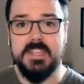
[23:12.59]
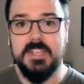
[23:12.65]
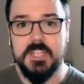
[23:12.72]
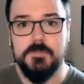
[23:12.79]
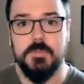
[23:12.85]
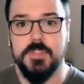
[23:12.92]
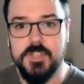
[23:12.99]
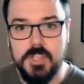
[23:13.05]
And
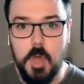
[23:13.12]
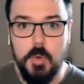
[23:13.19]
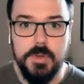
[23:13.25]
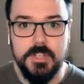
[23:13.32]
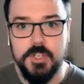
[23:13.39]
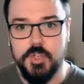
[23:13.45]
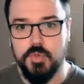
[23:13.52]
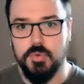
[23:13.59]
he has been
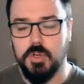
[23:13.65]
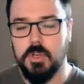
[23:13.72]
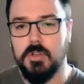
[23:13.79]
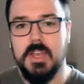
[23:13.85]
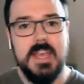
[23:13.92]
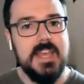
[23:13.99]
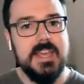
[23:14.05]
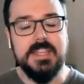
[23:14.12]
so in
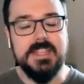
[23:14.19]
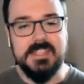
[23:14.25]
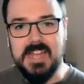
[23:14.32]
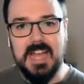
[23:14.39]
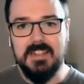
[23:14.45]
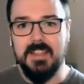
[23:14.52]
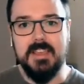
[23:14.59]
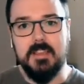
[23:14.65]
control.
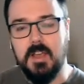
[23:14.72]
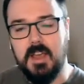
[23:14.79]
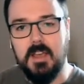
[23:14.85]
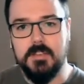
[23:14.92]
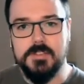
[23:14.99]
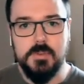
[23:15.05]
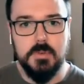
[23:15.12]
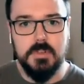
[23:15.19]
He's not like
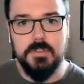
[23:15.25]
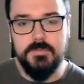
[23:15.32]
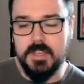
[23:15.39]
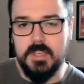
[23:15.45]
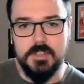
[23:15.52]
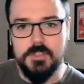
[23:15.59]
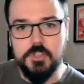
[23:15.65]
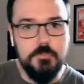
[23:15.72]
a sort of
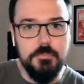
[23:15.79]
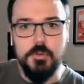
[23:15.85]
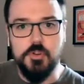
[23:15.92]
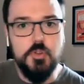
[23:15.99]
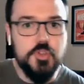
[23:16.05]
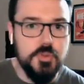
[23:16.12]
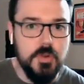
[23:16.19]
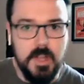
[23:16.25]
like a
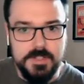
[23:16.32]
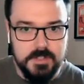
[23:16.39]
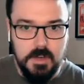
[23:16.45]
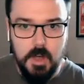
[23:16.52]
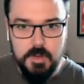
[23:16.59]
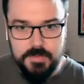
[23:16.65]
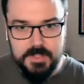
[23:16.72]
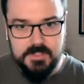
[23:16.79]
super neutron
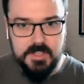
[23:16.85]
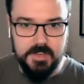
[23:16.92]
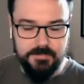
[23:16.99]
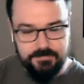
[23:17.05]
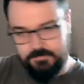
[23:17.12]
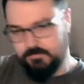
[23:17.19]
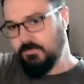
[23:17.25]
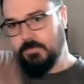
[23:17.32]
star that's
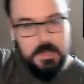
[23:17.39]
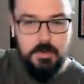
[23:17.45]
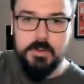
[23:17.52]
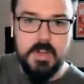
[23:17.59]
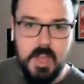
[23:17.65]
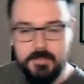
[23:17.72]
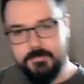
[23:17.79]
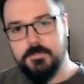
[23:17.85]
like
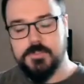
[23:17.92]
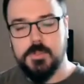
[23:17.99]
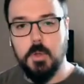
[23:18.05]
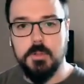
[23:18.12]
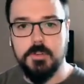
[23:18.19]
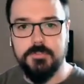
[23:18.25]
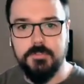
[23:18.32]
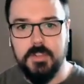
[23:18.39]
flaring off
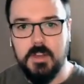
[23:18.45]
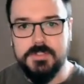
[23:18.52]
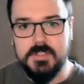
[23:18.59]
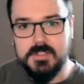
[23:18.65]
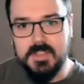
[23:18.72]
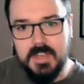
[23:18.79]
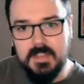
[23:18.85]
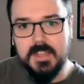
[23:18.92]
solar
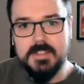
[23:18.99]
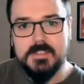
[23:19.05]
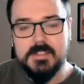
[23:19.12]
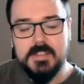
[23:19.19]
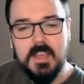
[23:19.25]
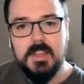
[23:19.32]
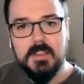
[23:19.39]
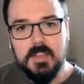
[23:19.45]
flares. He's like a
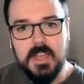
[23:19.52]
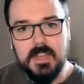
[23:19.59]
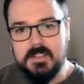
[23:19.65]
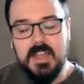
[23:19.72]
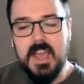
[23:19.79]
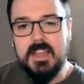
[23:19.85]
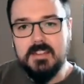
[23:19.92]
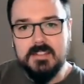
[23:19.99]
nice
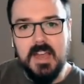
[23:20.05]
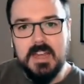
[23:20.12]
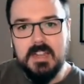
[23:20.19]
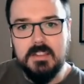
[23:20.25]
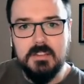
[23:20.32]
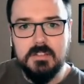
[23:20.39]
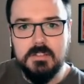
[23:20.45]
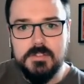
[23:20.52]

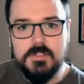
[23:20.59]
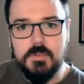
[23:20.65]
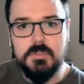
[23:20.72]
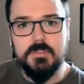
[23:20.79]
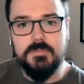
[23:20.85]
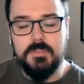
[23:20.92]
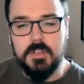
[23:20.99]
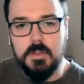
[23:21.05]
tiny little
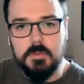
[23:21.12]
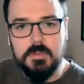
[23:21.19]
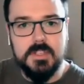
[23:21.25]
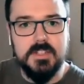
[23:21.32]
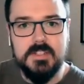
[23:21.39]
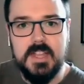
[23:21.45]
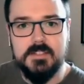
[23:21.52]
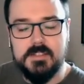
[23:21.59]
sort of, you know,
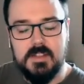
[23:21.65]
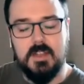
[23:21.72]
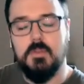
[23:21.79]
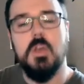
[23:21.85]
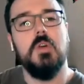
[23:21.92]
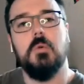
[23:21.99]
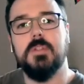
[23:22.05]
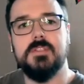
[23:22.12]
condensed,